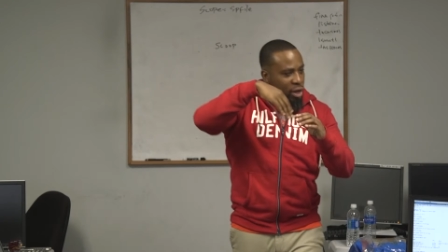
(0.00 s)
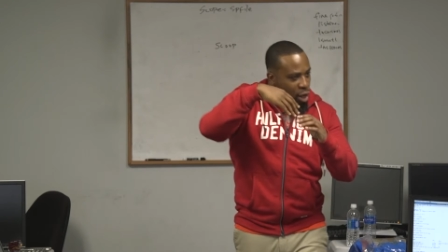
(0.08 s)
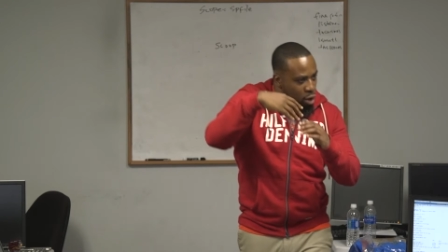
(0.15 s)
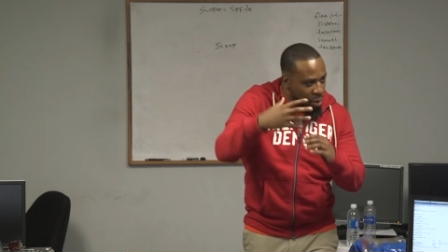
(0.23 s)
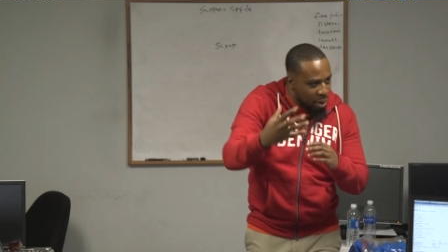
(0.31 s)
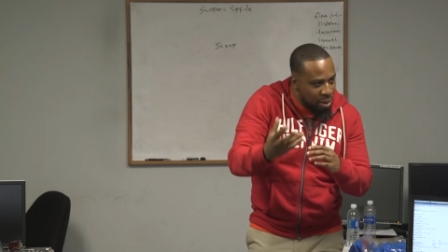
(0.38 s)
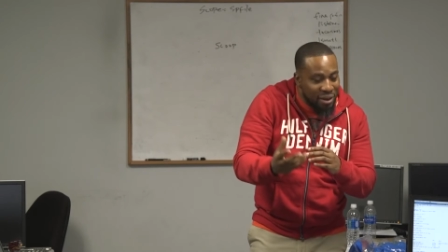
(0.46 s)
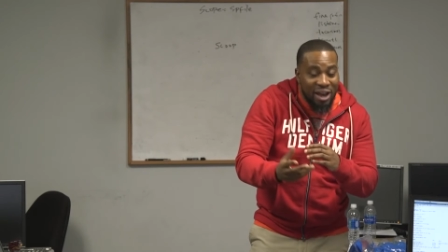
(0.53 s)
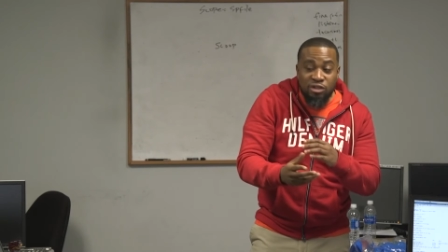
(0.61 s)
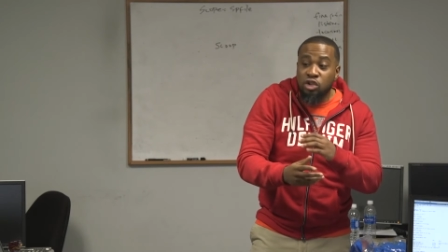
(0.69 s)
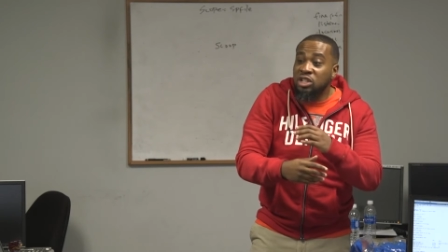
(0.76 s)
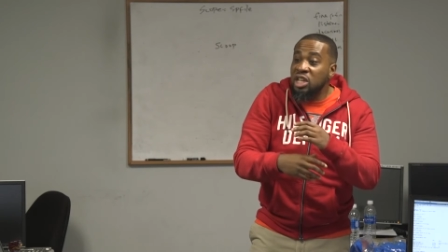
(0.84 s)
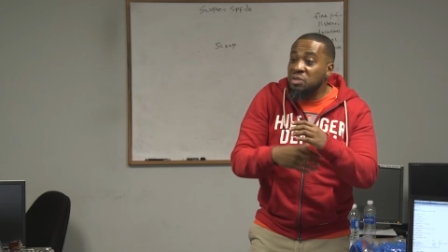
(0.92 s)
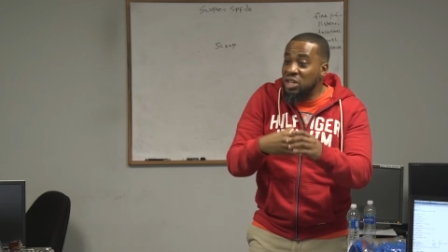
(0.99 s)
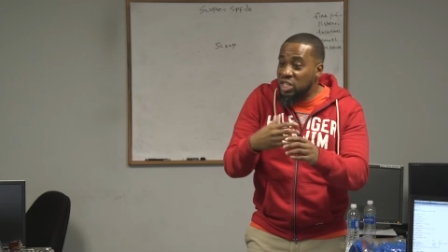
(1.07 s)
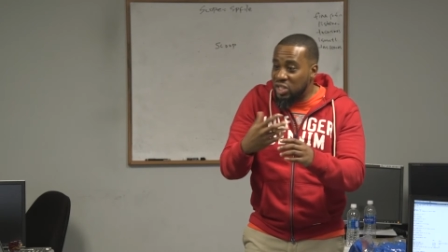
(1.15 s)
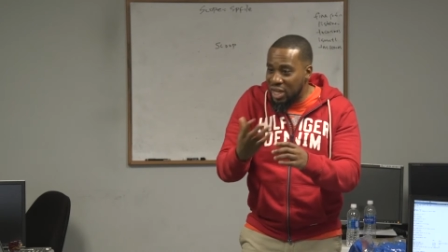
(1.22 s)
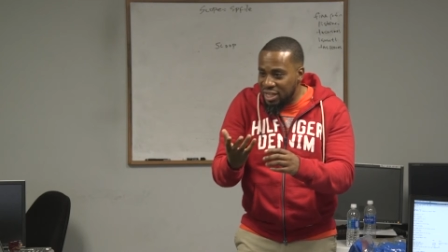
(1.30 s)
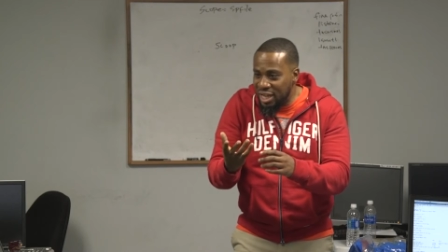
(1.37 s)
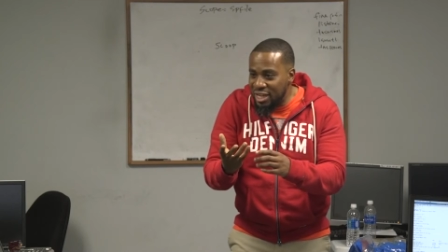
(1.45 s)
okay, no problem, I successfully
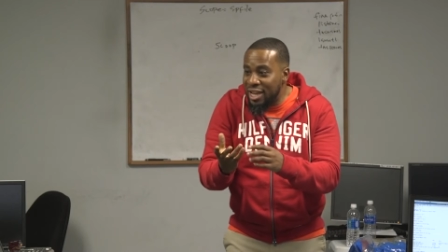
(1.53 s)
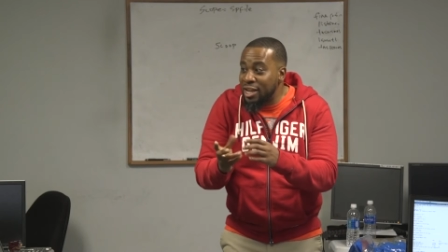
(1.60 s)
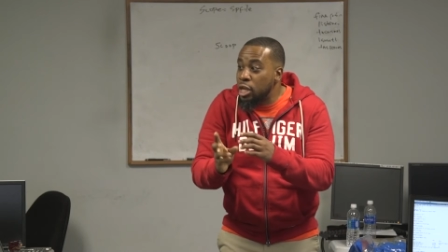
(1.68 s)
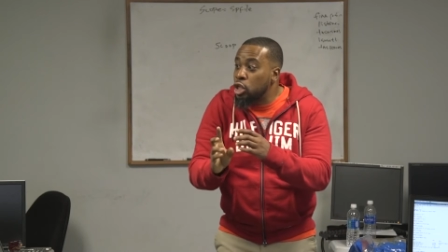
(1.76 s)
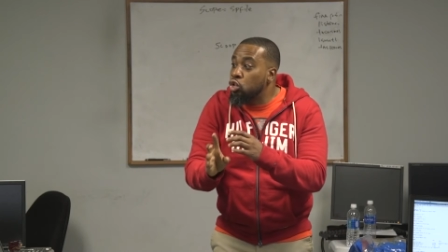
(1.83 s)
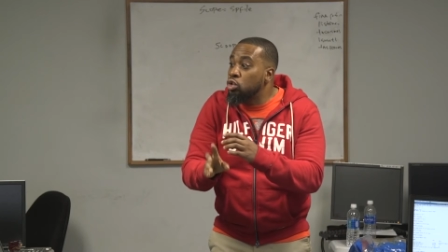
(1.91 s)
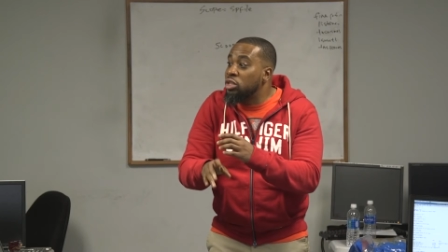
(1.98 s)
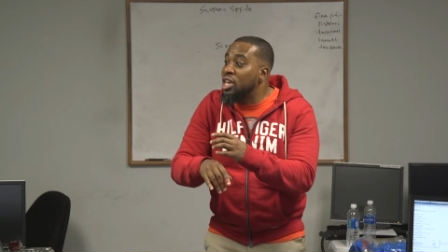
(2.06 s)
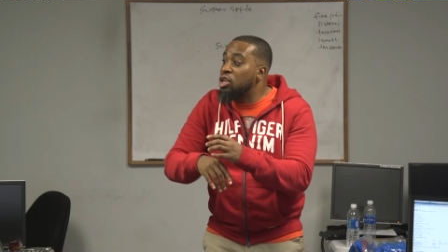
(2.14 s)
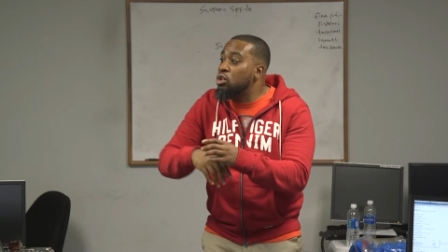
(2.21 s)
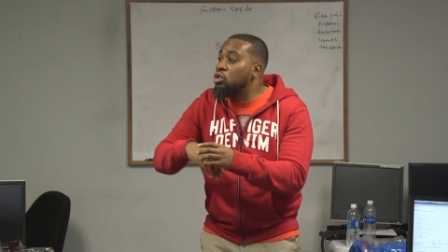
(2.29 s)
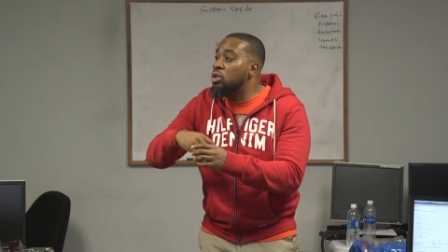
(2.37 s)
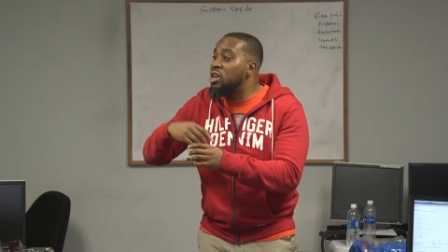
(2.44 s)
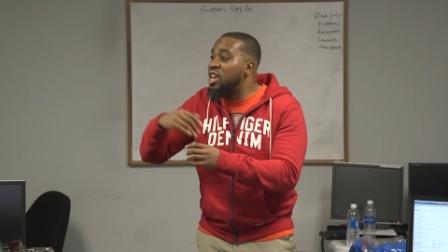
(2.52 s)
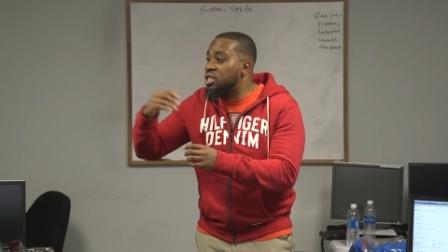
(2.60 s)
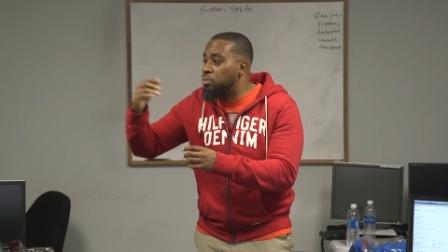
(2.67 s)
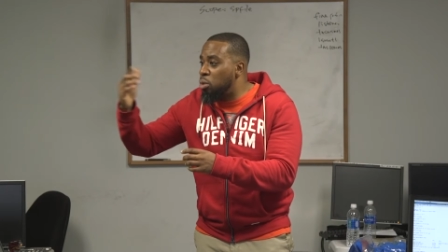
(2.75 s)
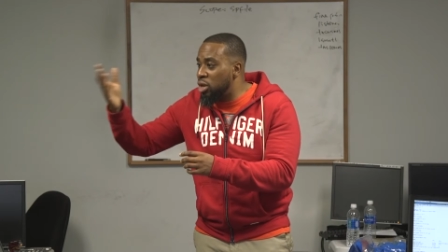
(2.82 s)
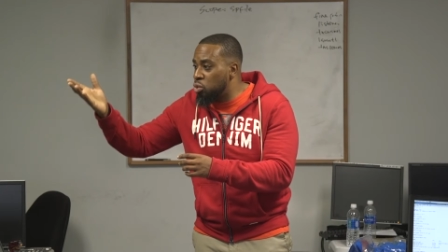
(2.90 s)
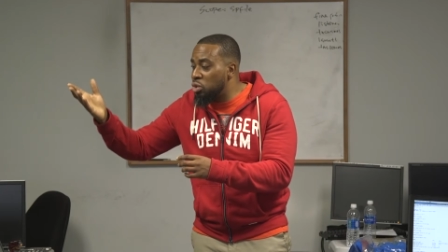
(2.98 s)
started, then it will take you to the
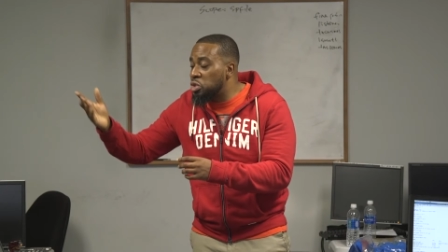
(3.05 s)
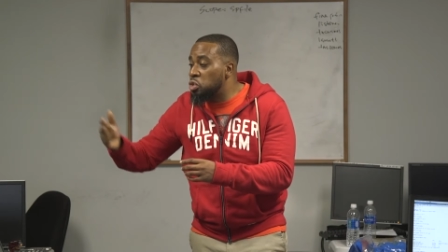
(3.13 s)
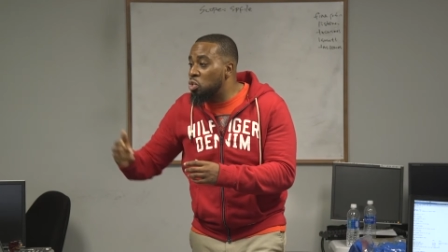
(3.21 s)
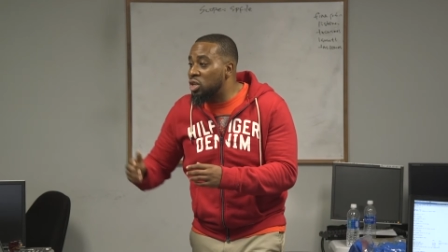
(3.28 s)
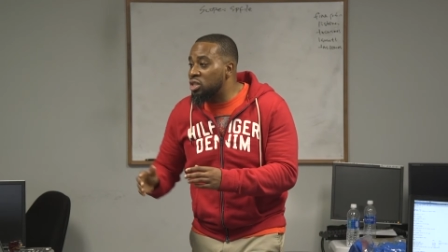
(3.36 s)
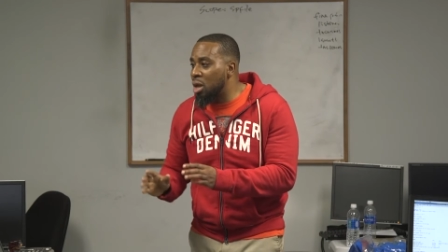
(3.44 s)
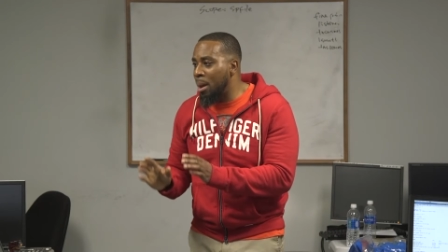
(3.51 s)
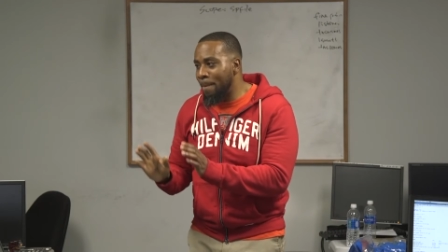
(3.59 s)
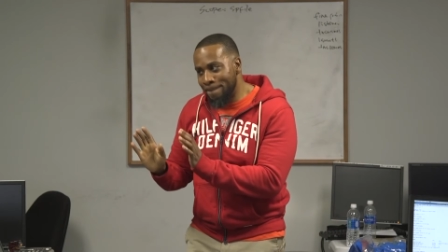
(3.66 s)
next point, which is what?